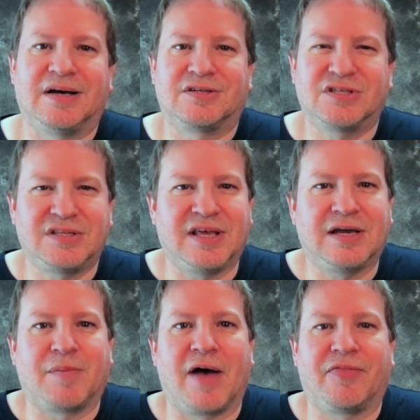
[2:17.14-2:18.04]
just think
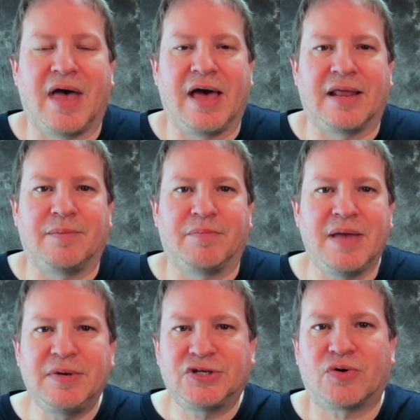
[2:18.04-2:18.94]
about that and
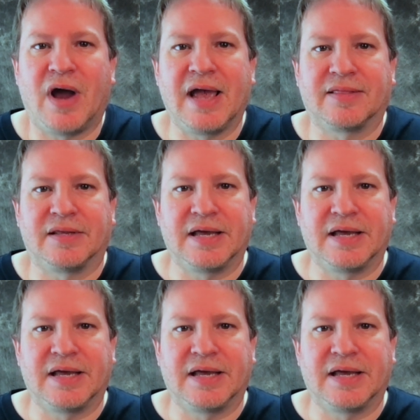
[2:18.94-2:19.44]
maybe try it the